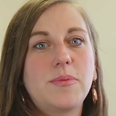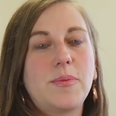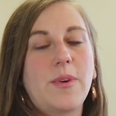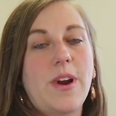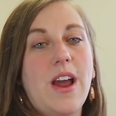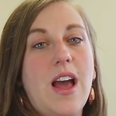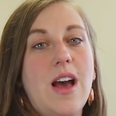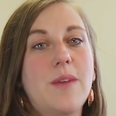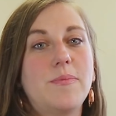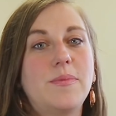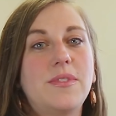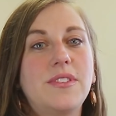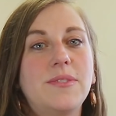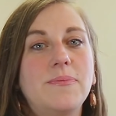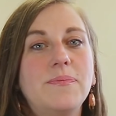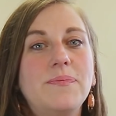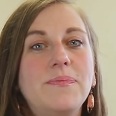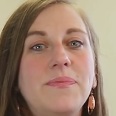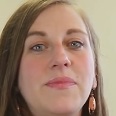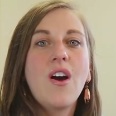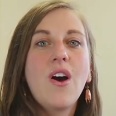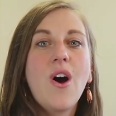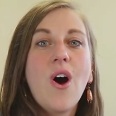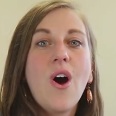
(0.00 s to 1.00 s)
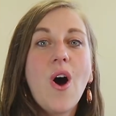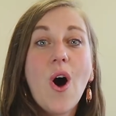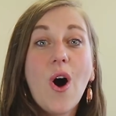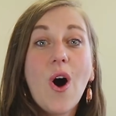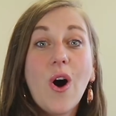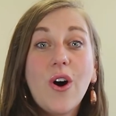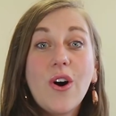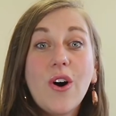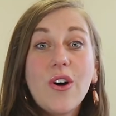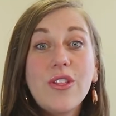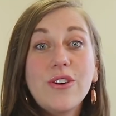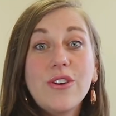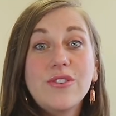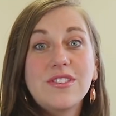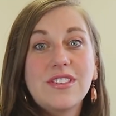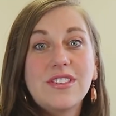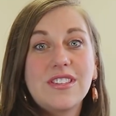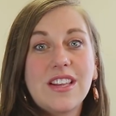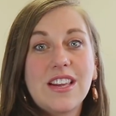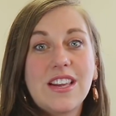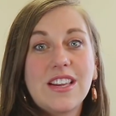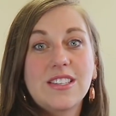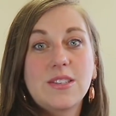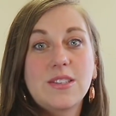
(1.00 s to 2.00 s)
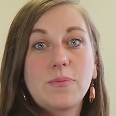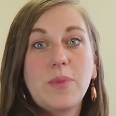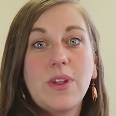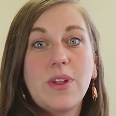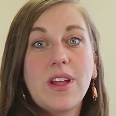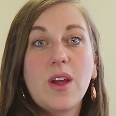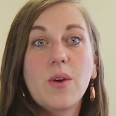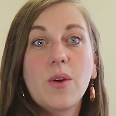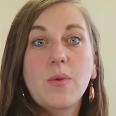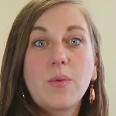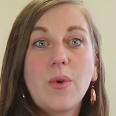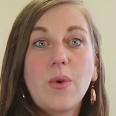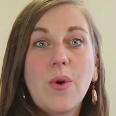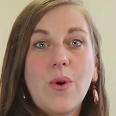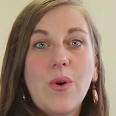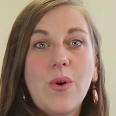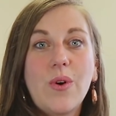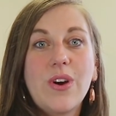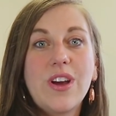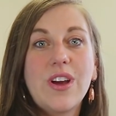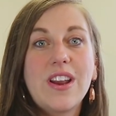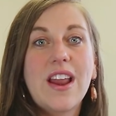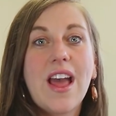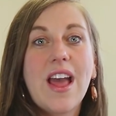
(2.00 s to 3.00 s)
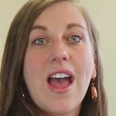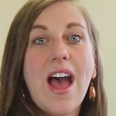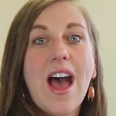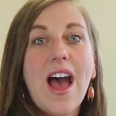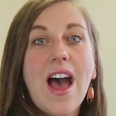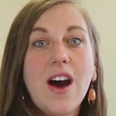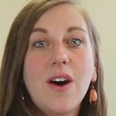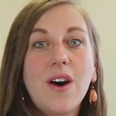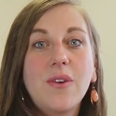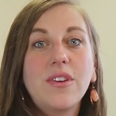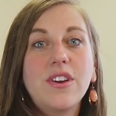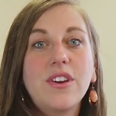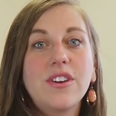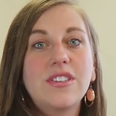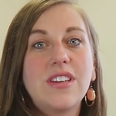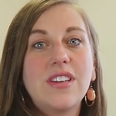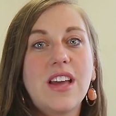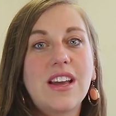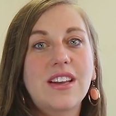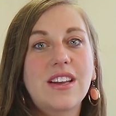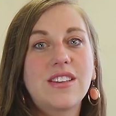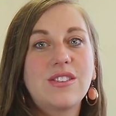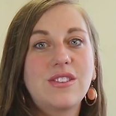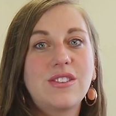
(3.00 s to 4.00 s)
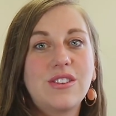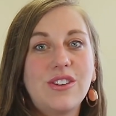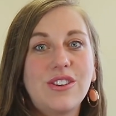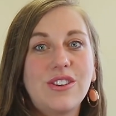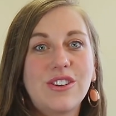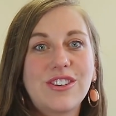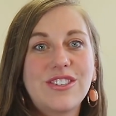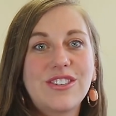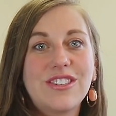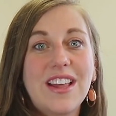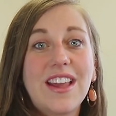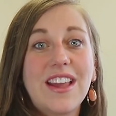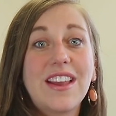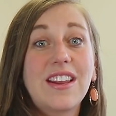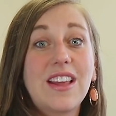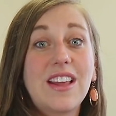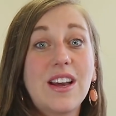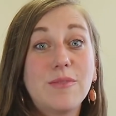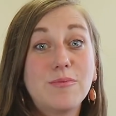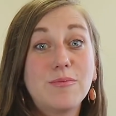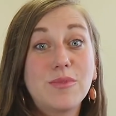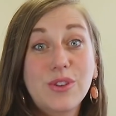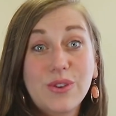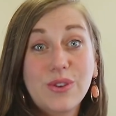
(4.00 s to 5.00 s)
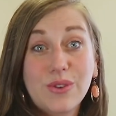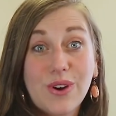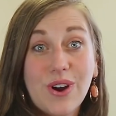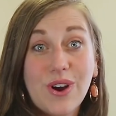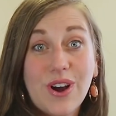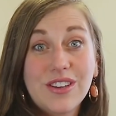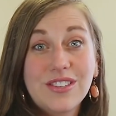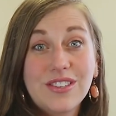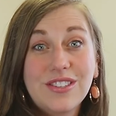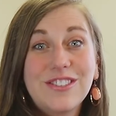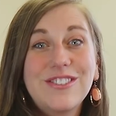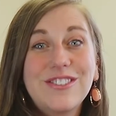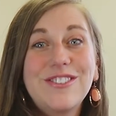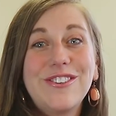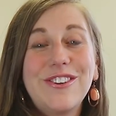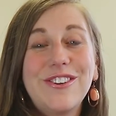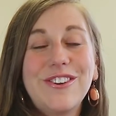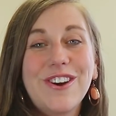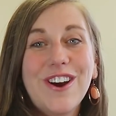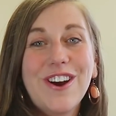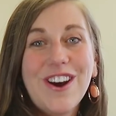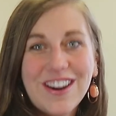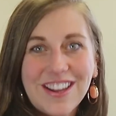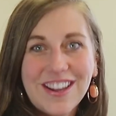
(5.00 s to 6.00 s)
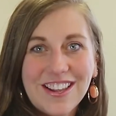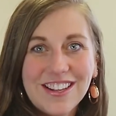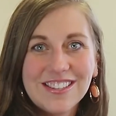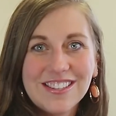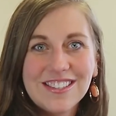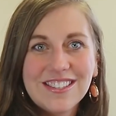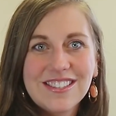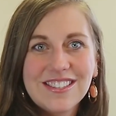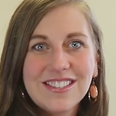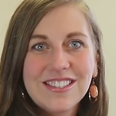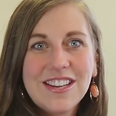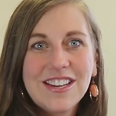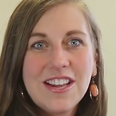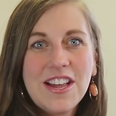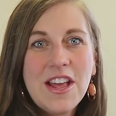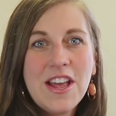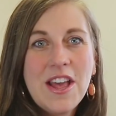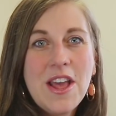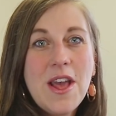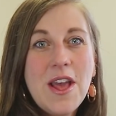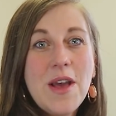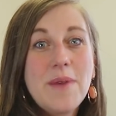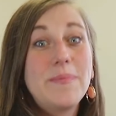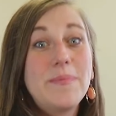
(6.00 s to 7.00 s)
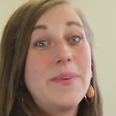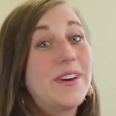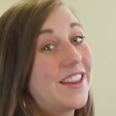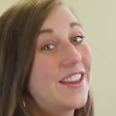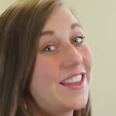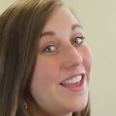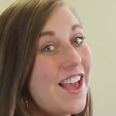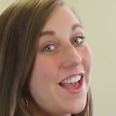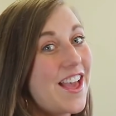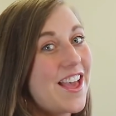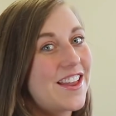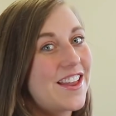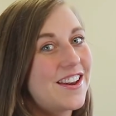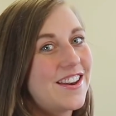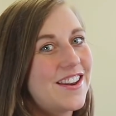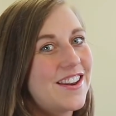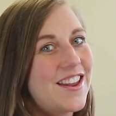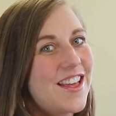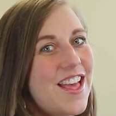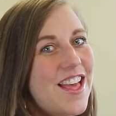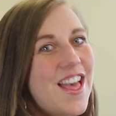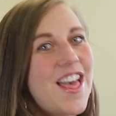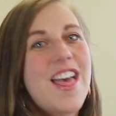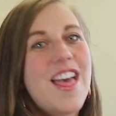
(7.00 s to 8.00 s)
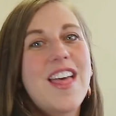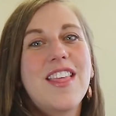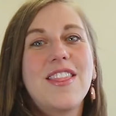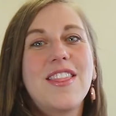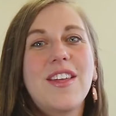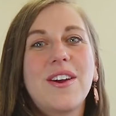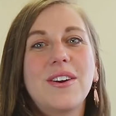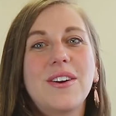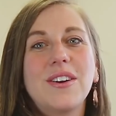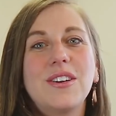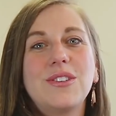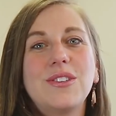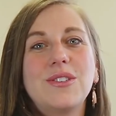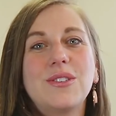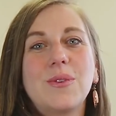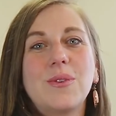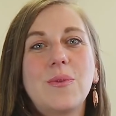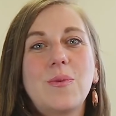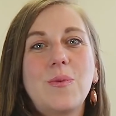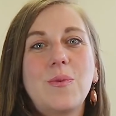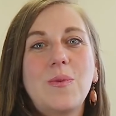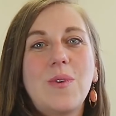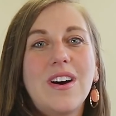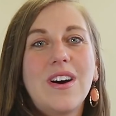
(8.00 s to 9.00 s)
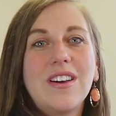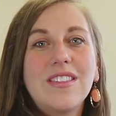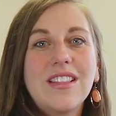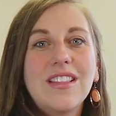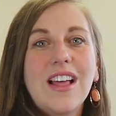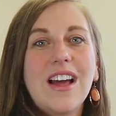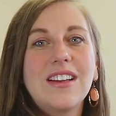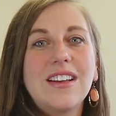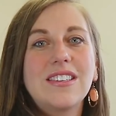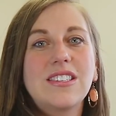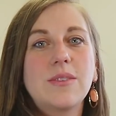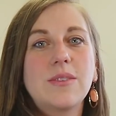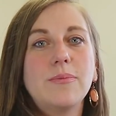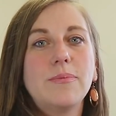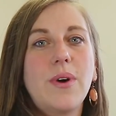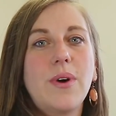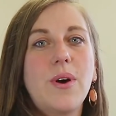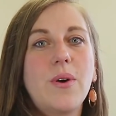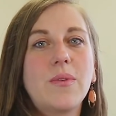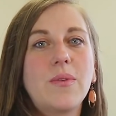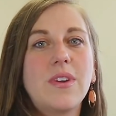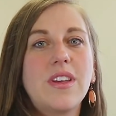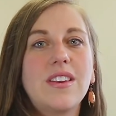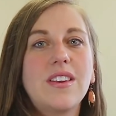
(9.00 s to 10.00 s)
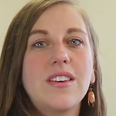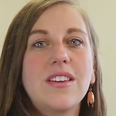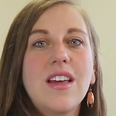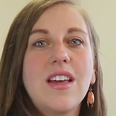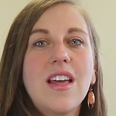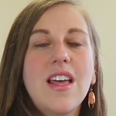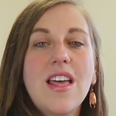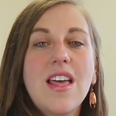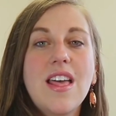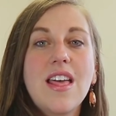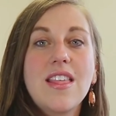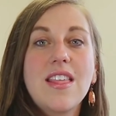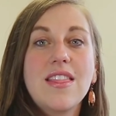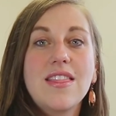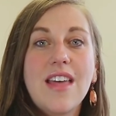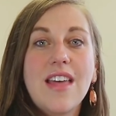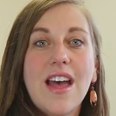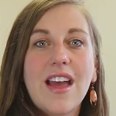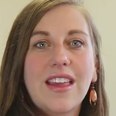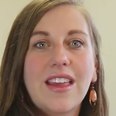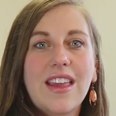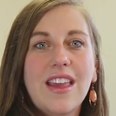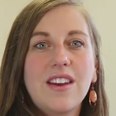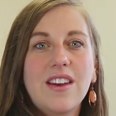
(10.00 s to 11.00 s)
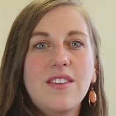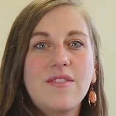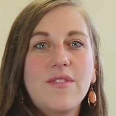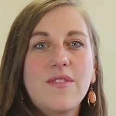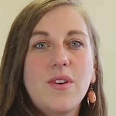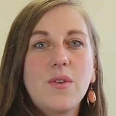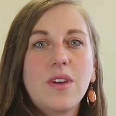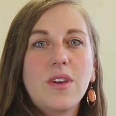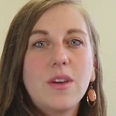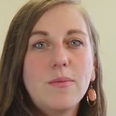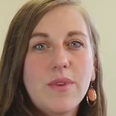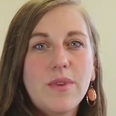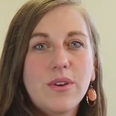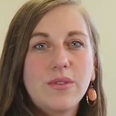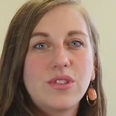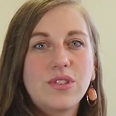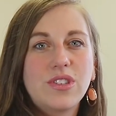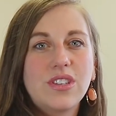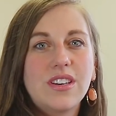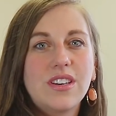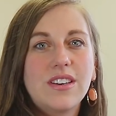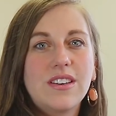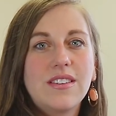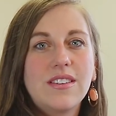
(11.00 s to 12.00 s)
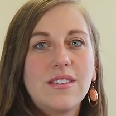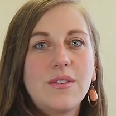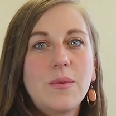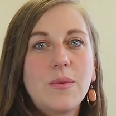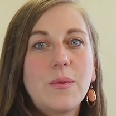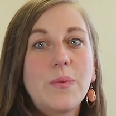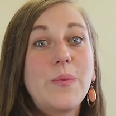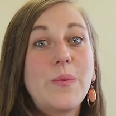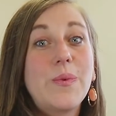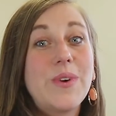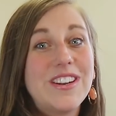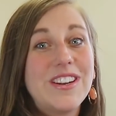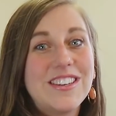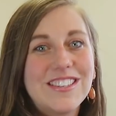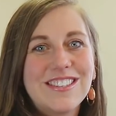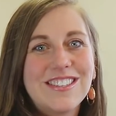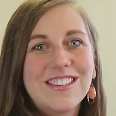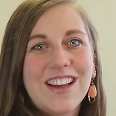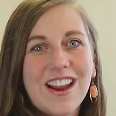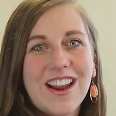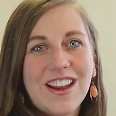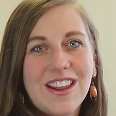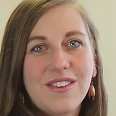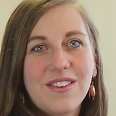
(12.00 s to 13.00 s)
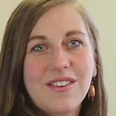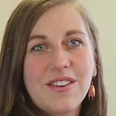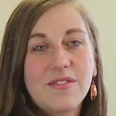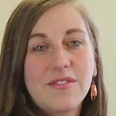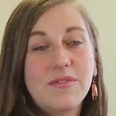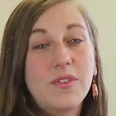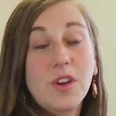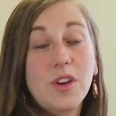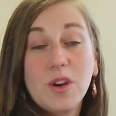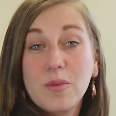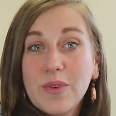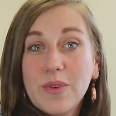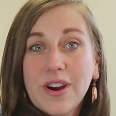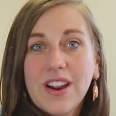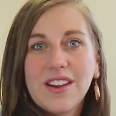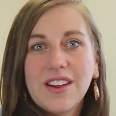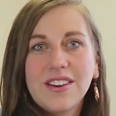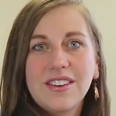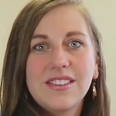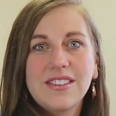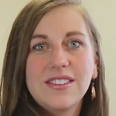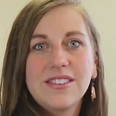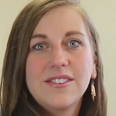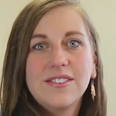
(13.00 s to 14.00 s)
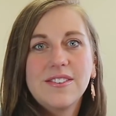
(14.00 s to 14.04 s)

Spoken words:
perhaps. All those things play a role in how your text looks and comes across to your audience. But again, there is one last component that can evoke emotion when designing for your brand.